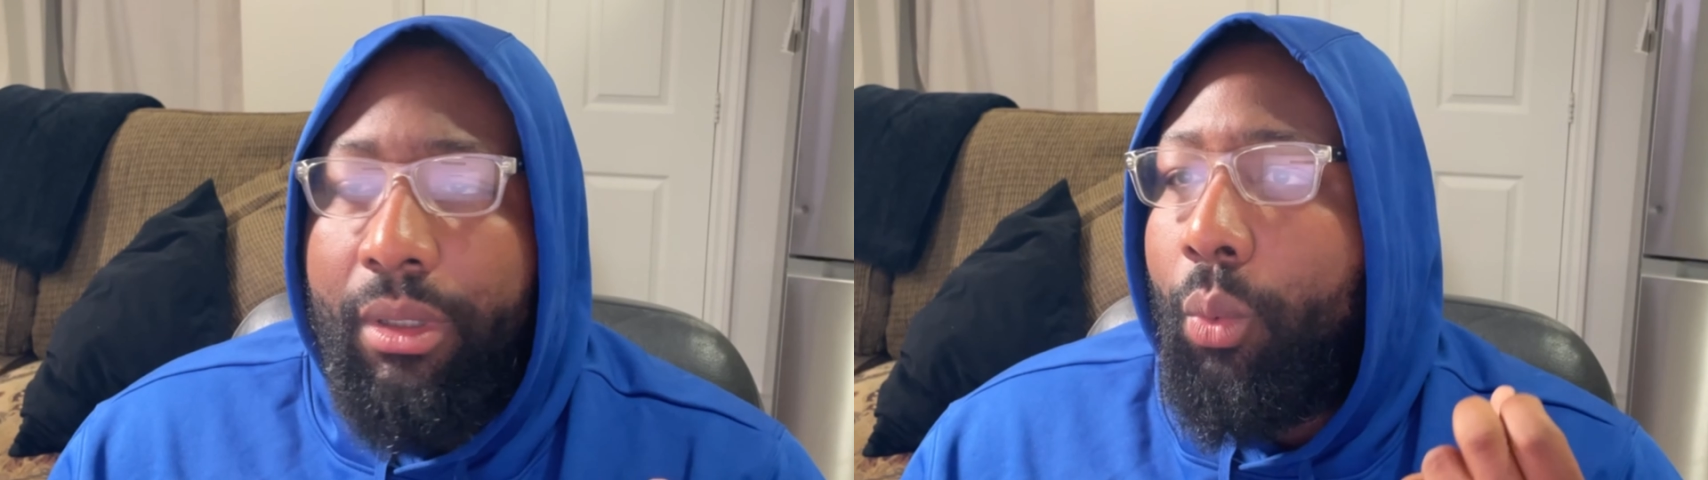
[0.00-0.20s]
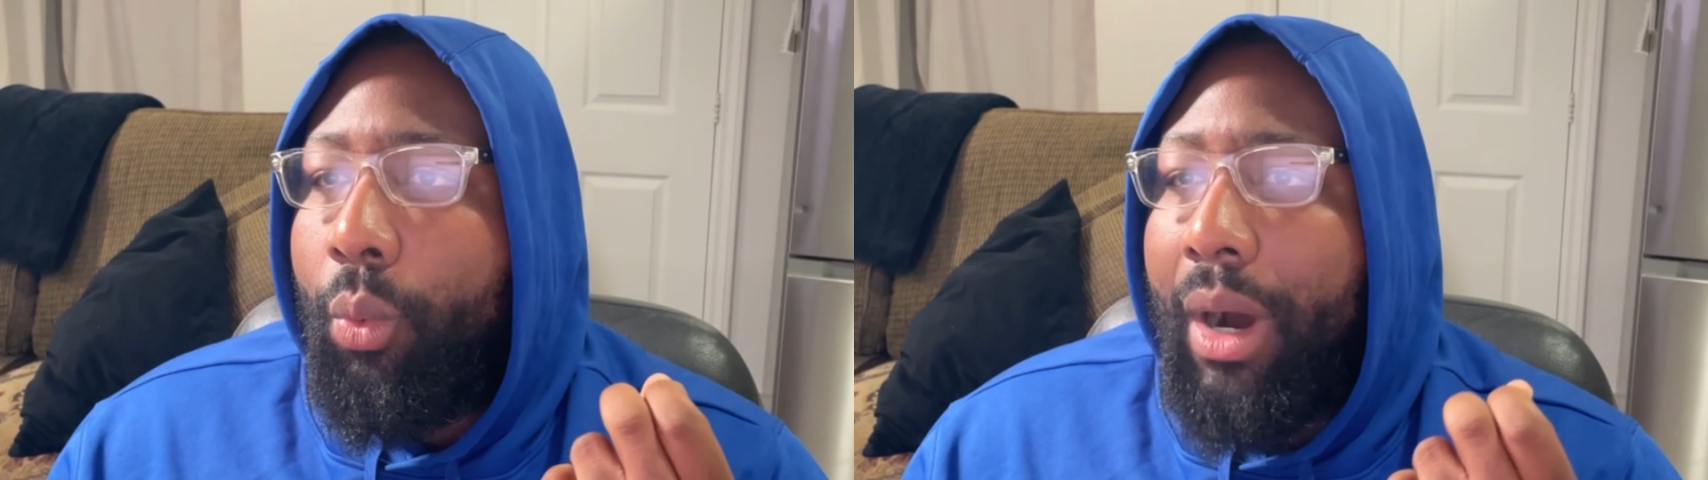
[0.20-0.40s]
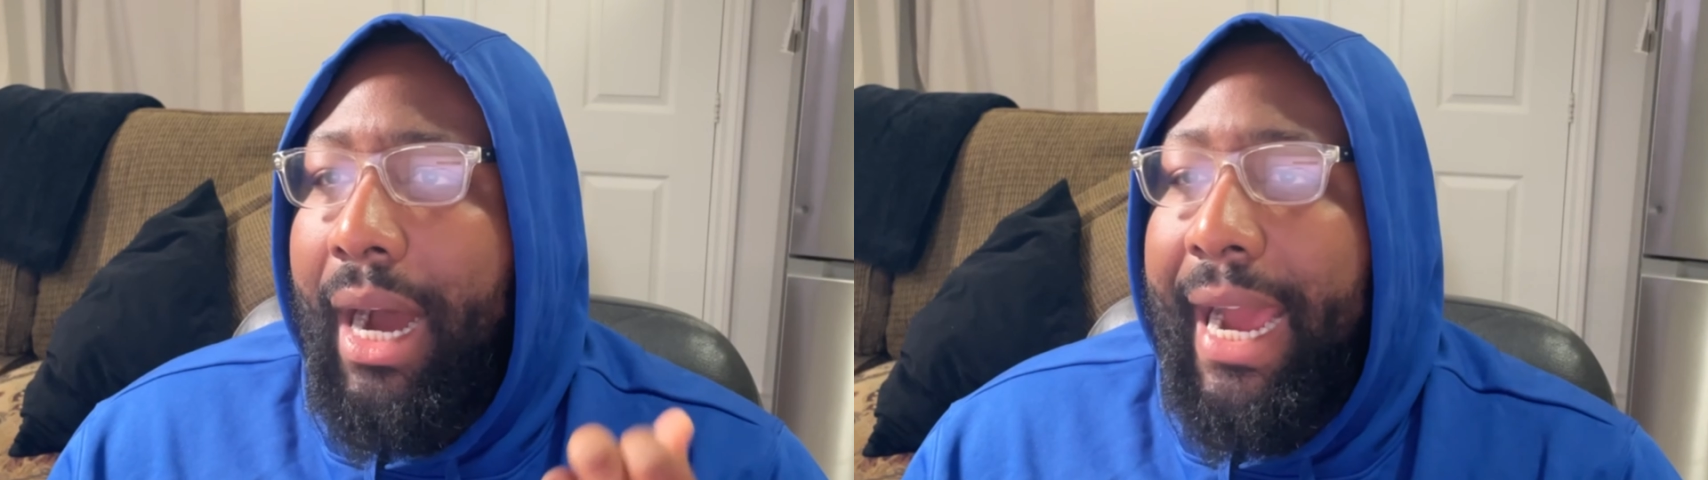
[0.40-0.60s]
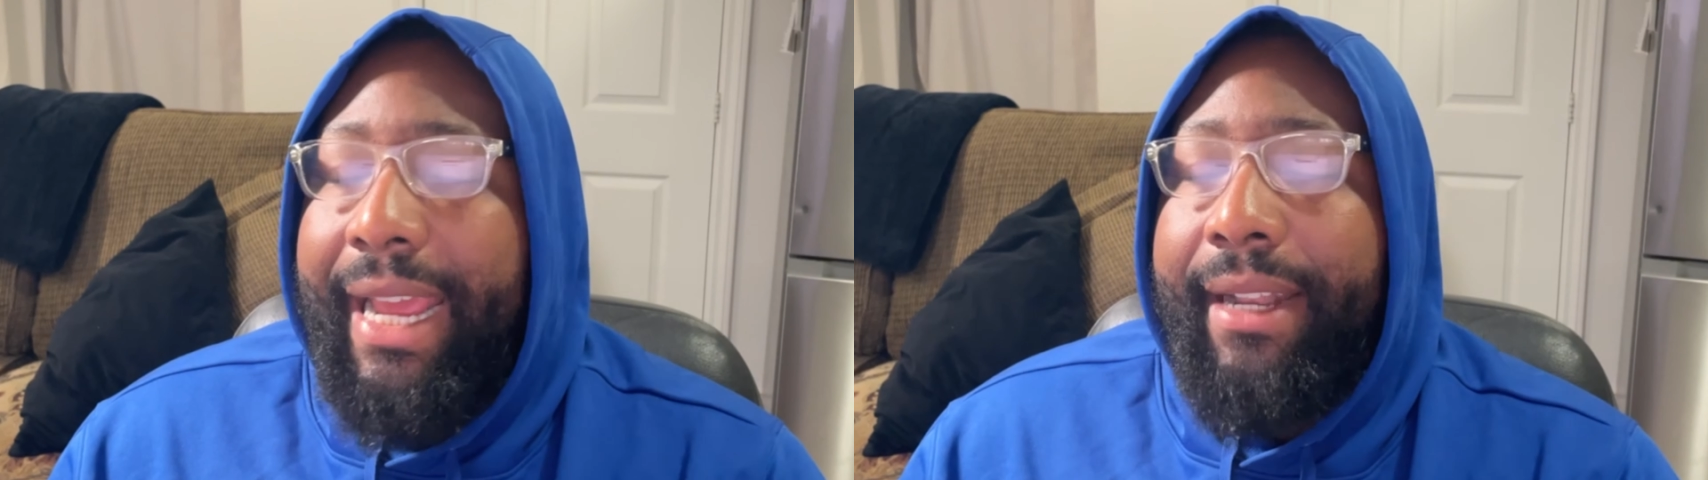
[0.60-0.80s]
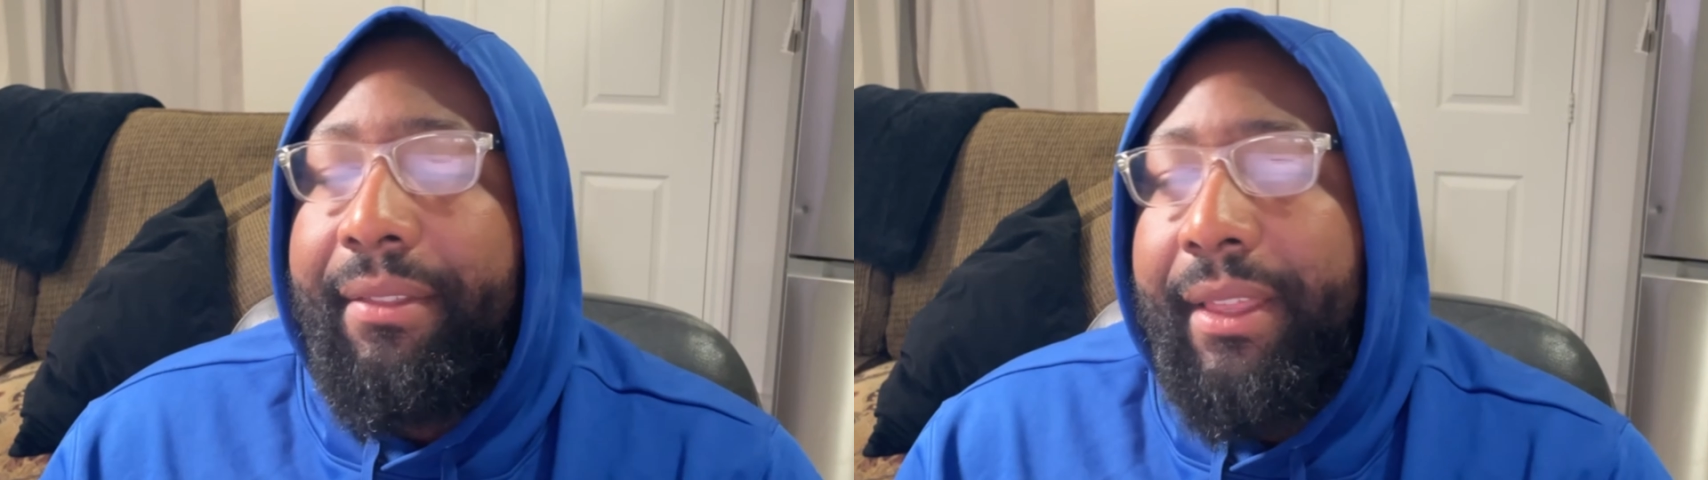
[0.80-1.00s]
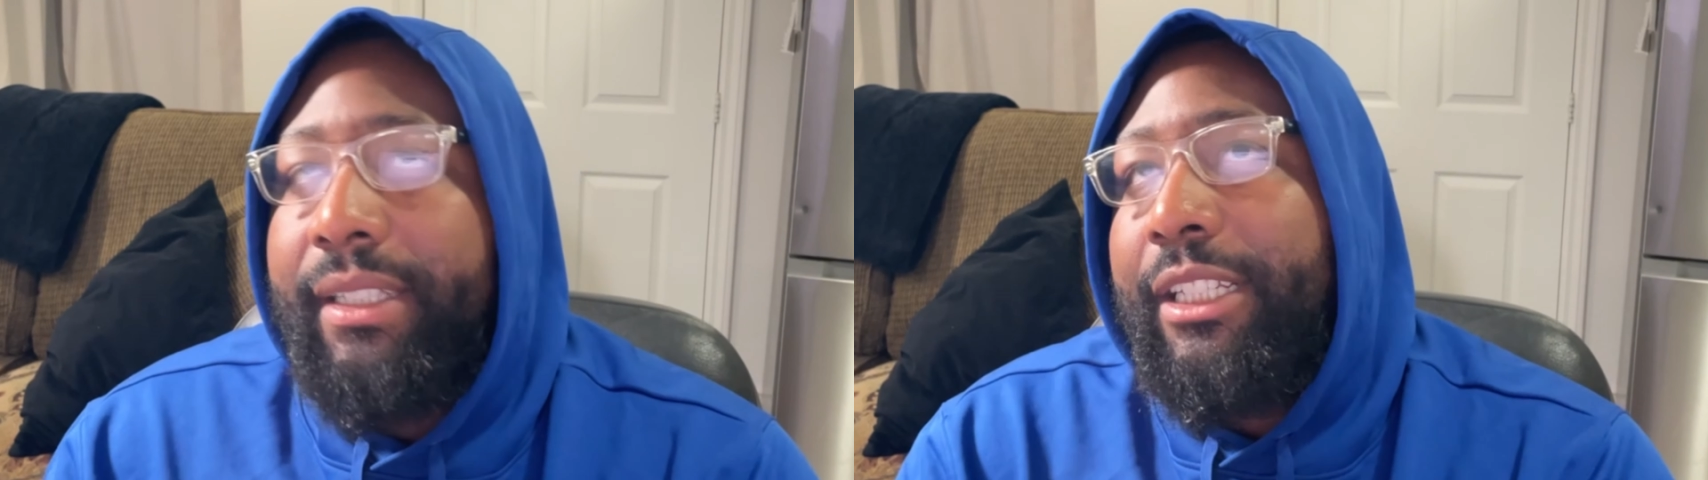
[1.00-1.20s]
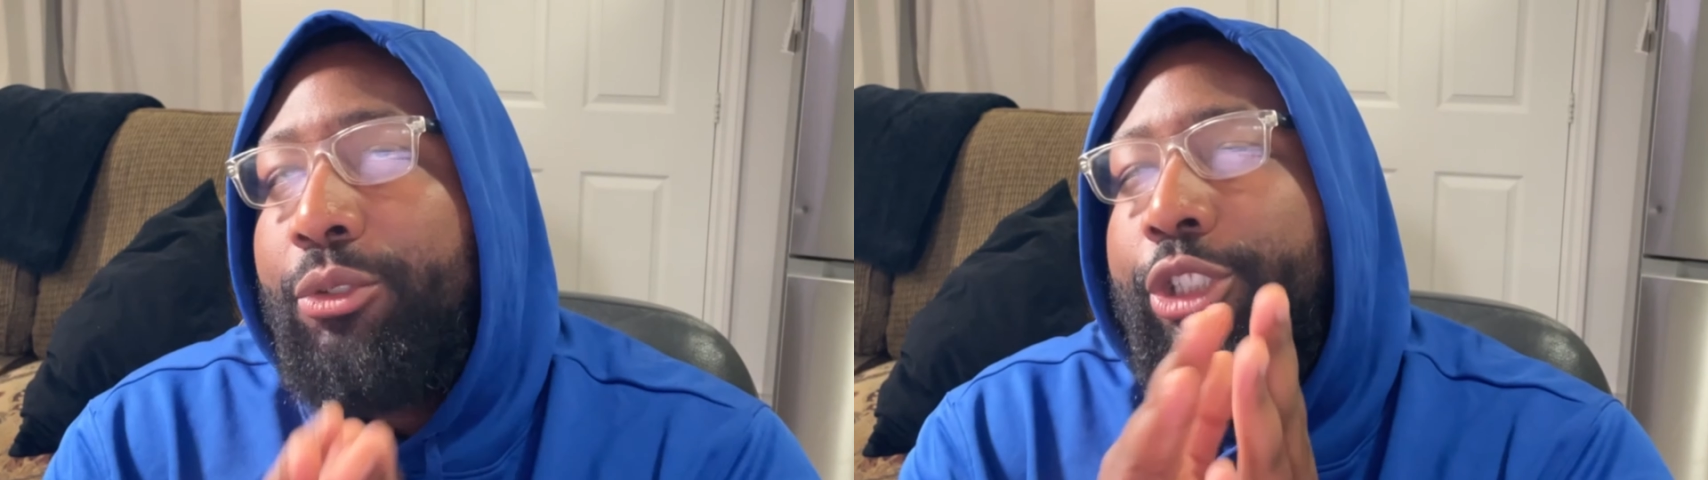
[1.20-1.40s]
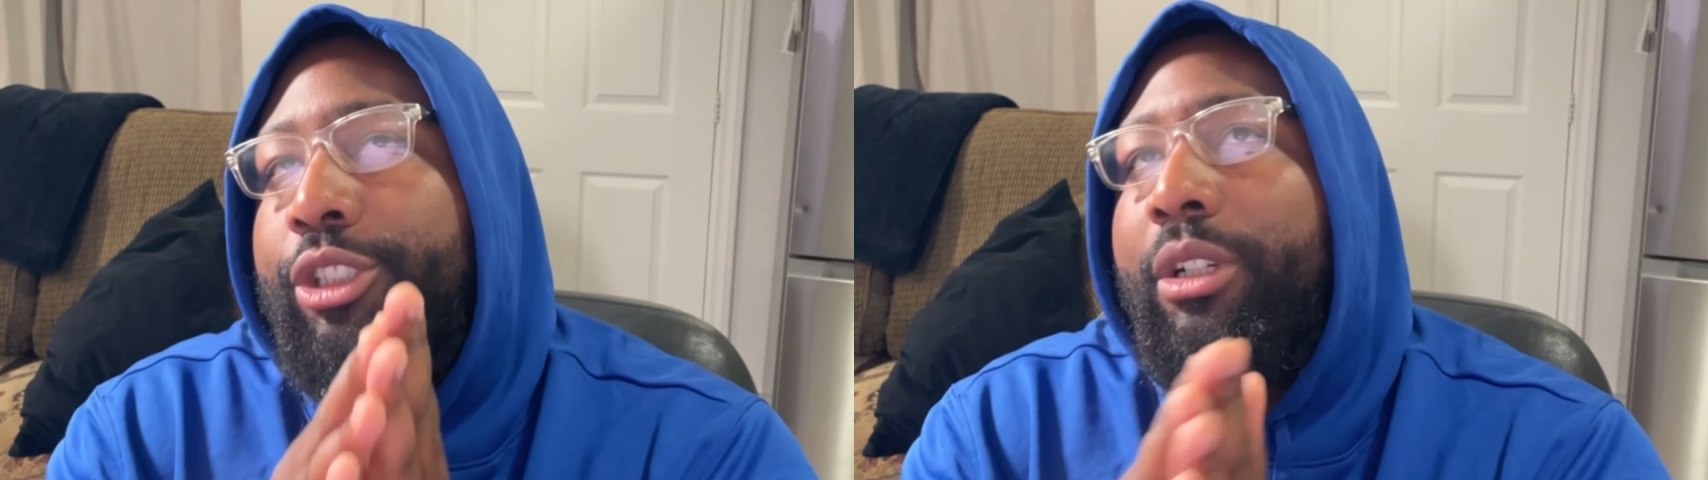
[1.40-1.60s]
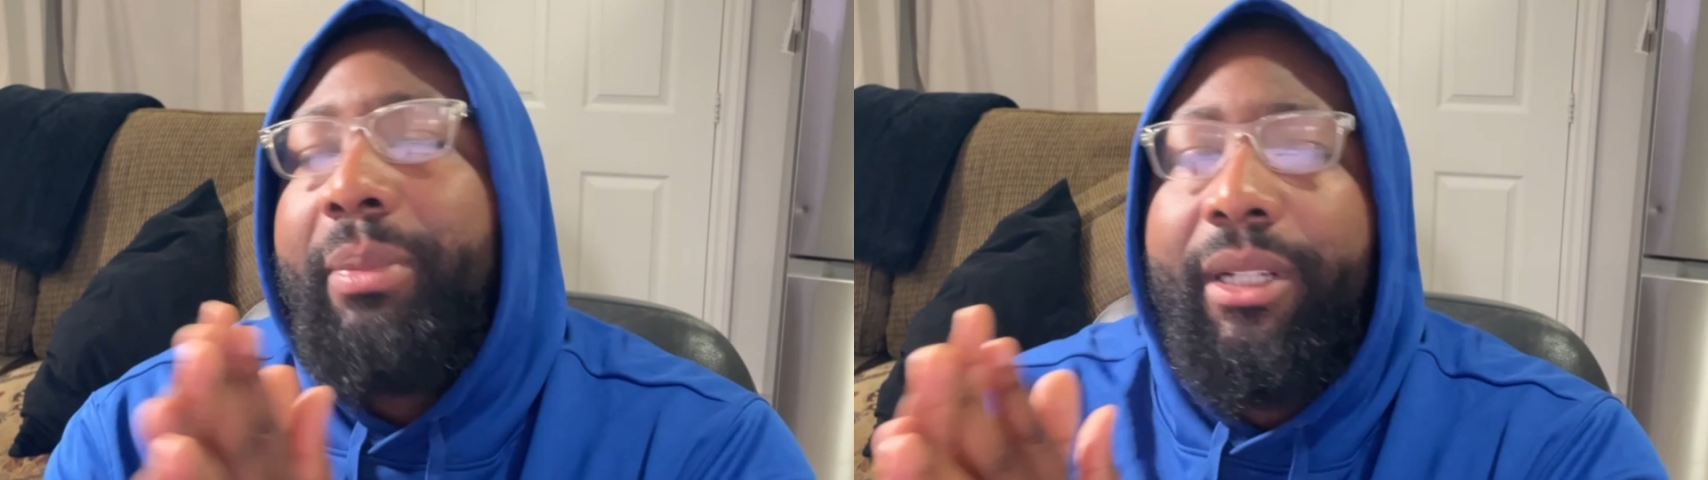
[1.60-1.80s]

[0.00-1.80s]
why and the things that you should be